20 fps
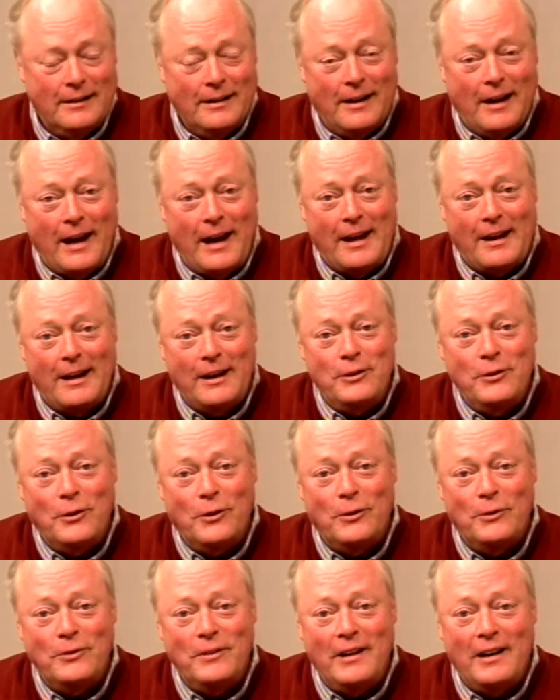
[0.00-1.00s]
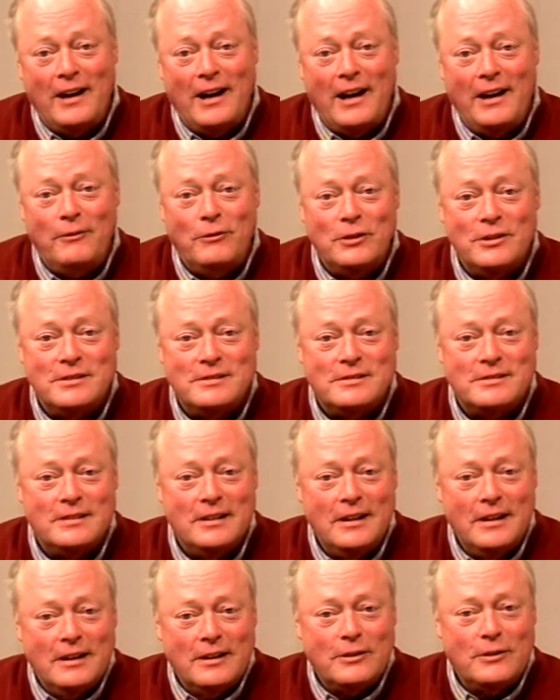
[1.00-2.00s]
Had I known that I was
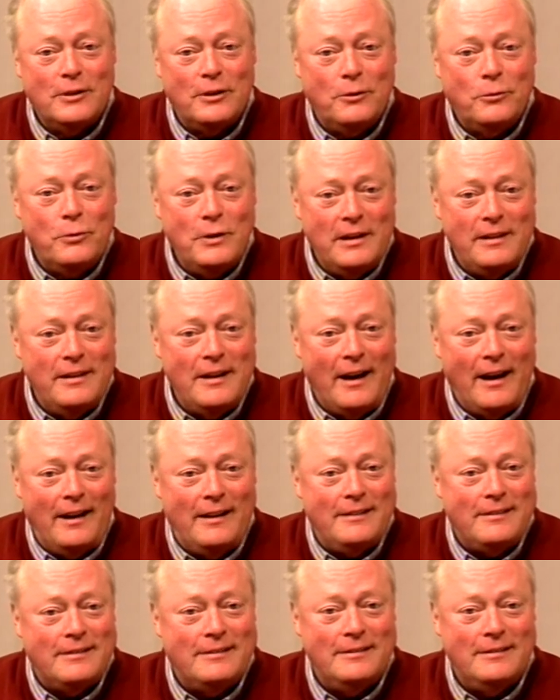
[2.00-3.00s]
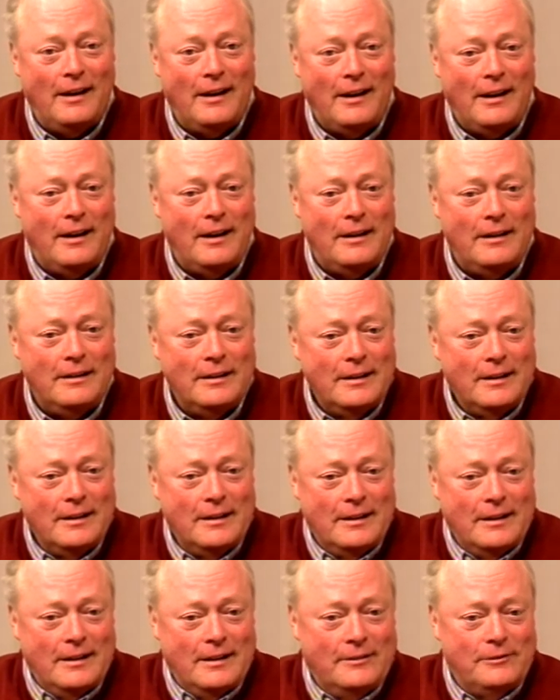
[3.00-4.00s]
going to win that uh,
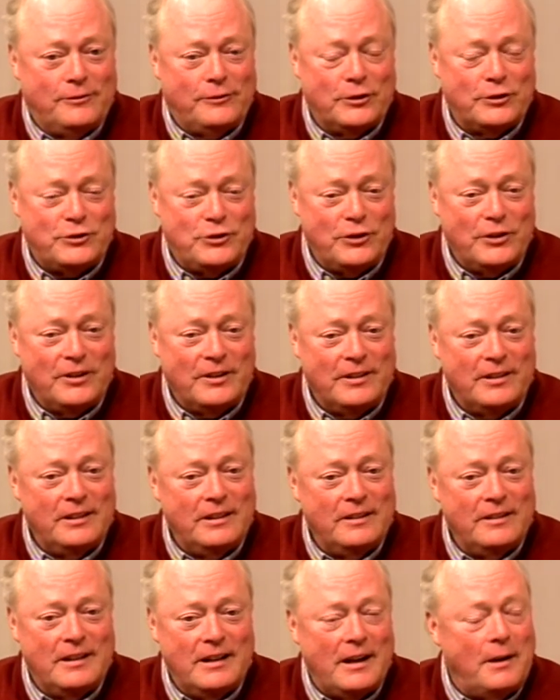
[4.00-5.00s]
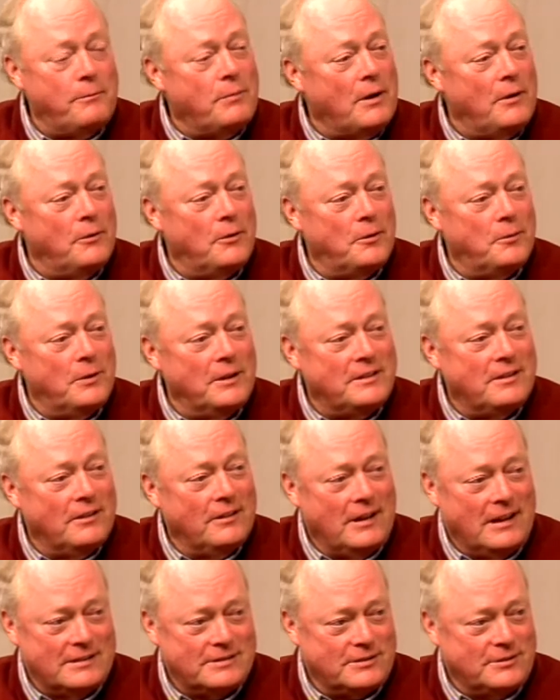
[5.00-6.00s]
for sure, then I probably would have went to
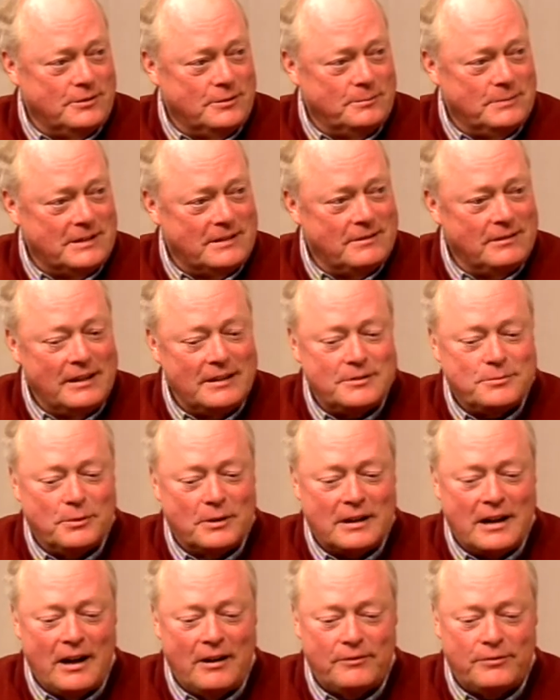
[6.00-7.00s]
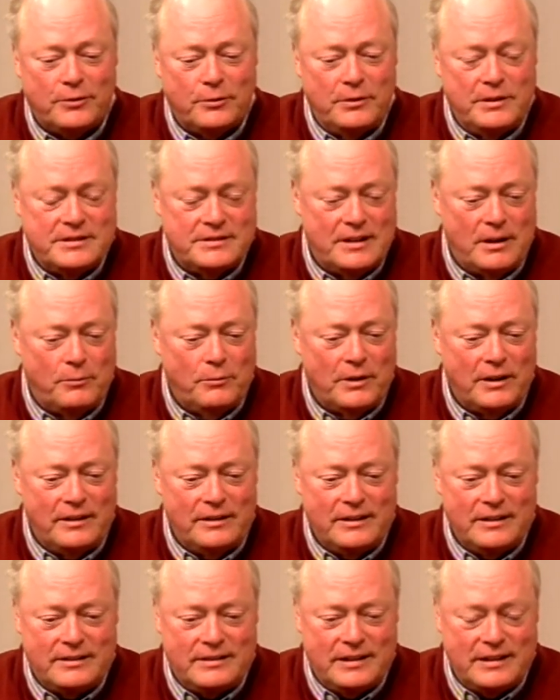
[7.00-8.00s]
law school. But things mm-hmm. work out for a reason. I wanted
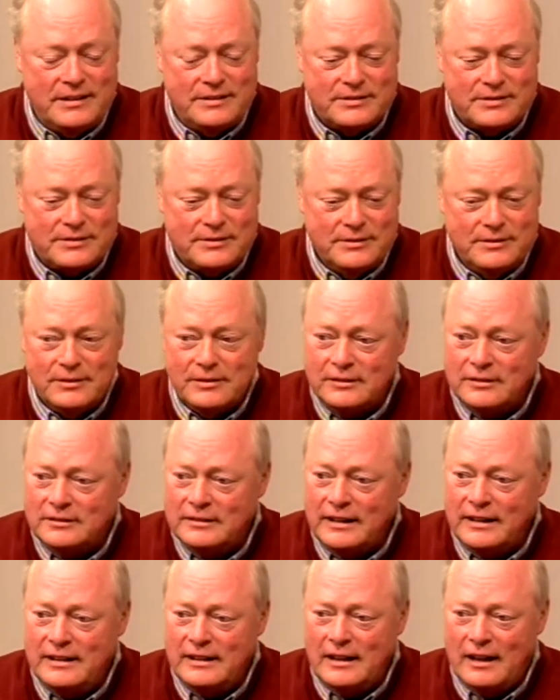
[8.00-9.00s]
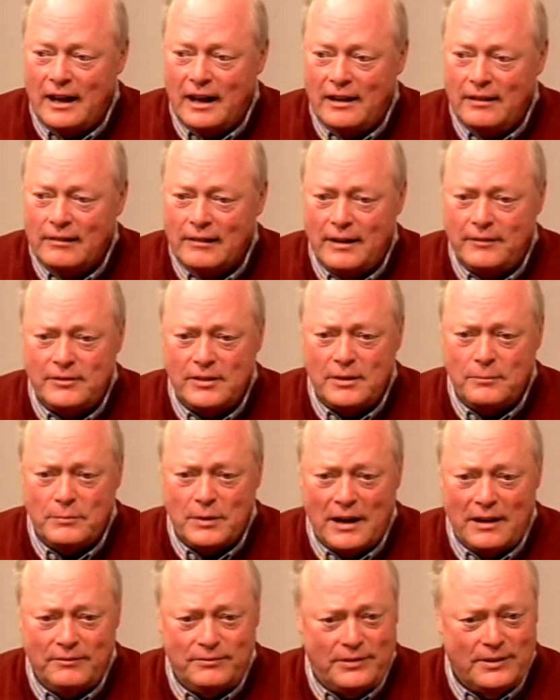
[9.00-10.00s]
to teach school and uh, levy and
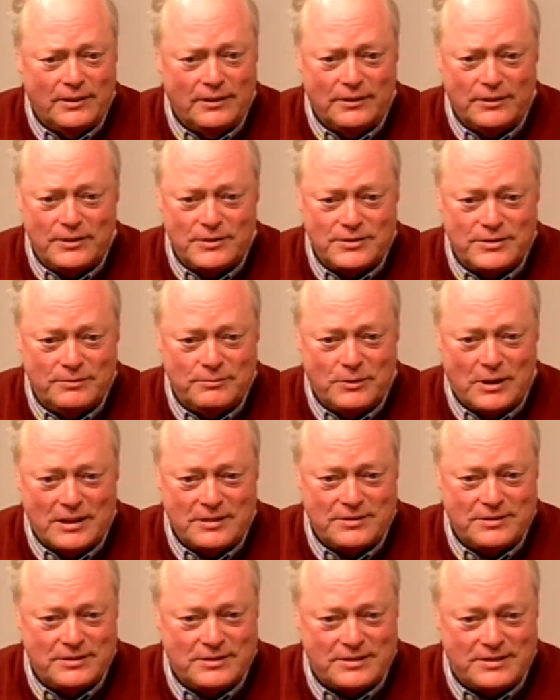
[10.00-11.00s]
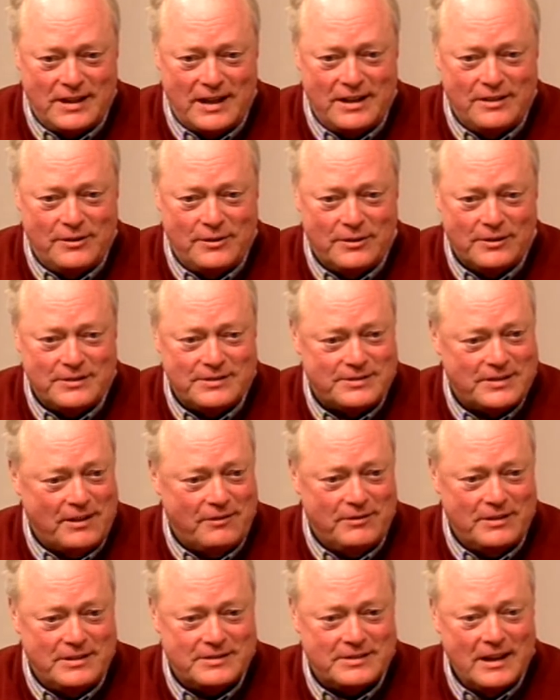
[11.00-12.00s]
bond failures in Washington State in the early
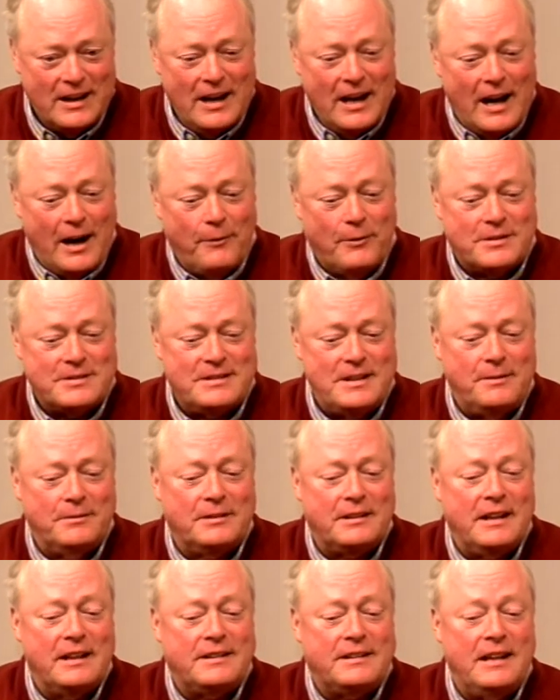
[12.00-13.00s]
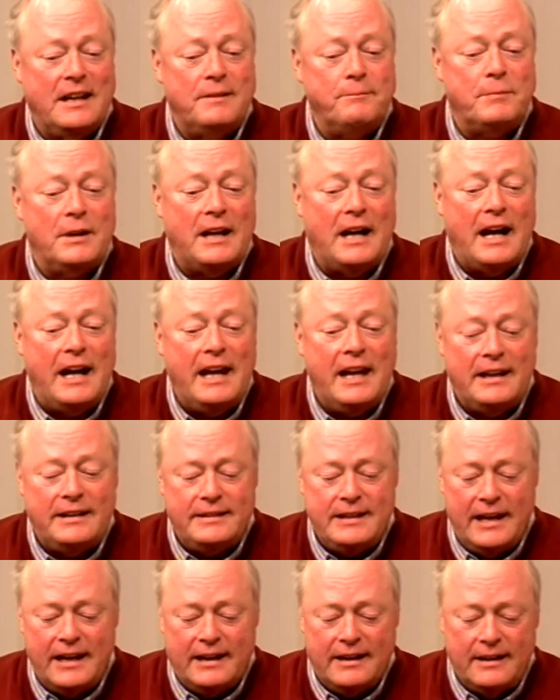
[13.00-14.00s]
70s. mm I wasn't able to get that. But I had
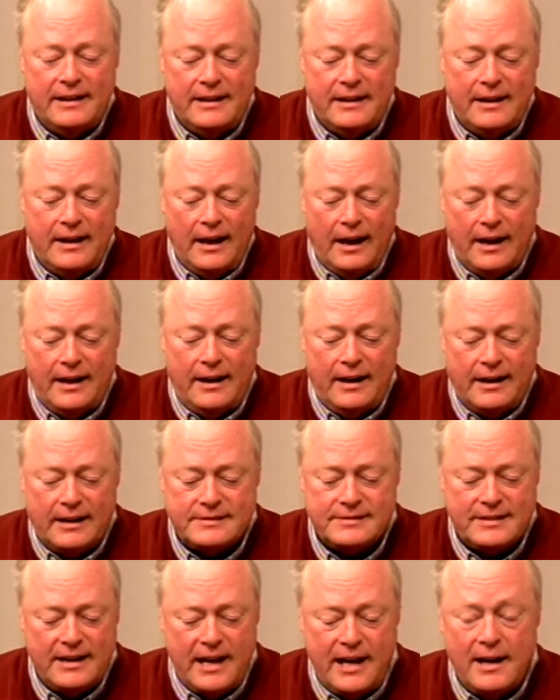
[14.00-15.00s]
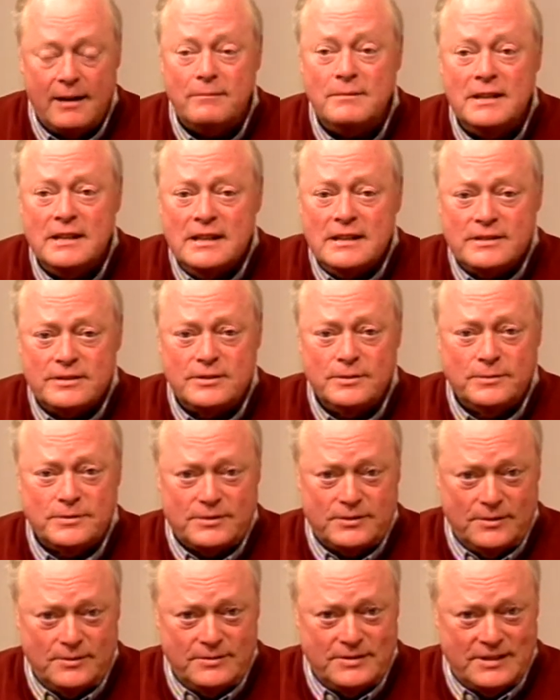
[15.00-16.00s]
taken an, an exam, civil
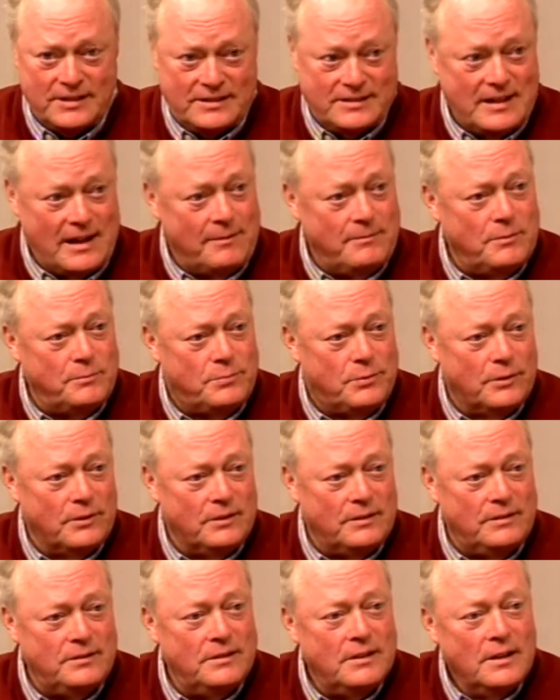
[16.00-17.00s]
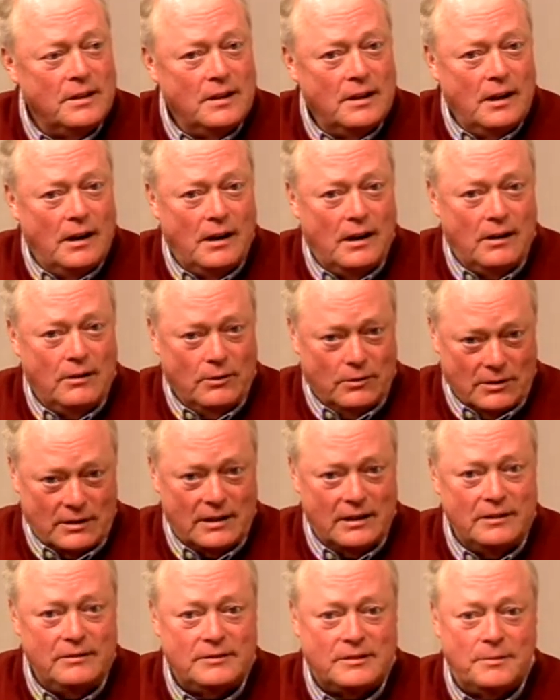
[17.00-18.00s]
service exam in Portland, uh,
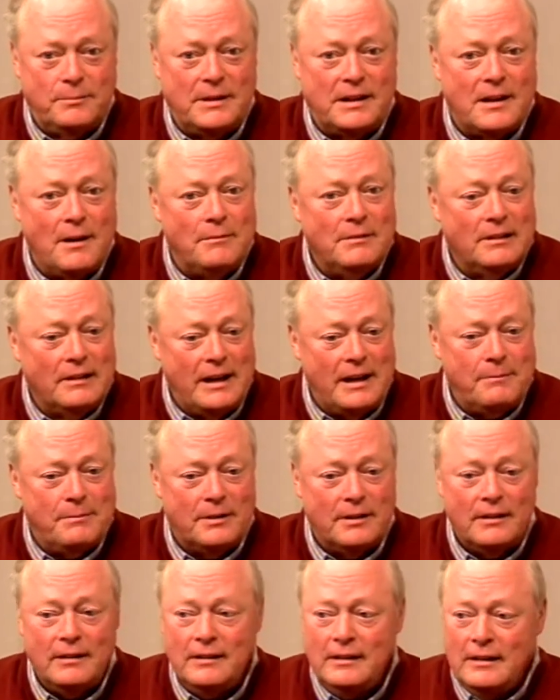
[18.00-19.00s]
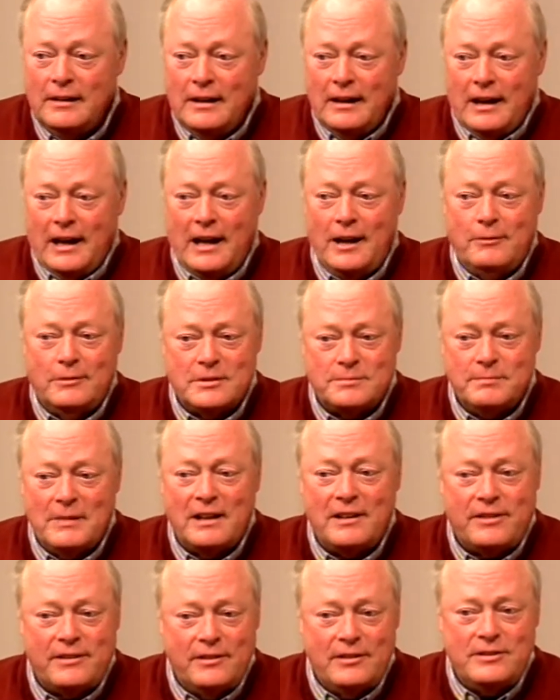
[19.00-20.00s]
Oregon, to become a laborer. And it was my
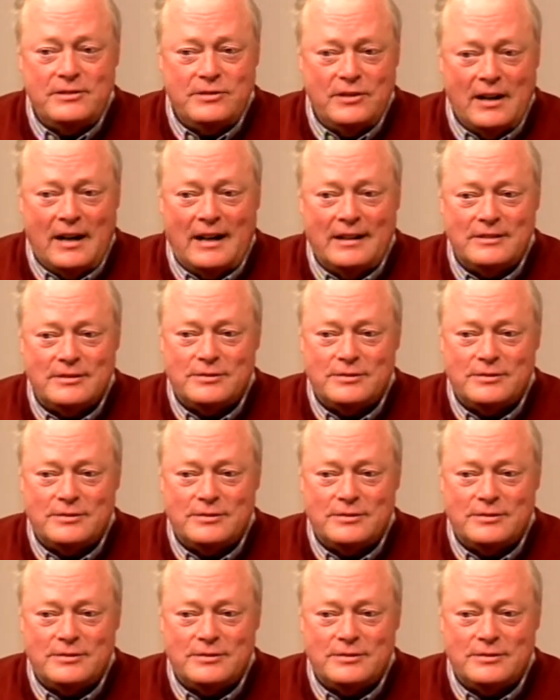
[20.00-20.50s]
third shot.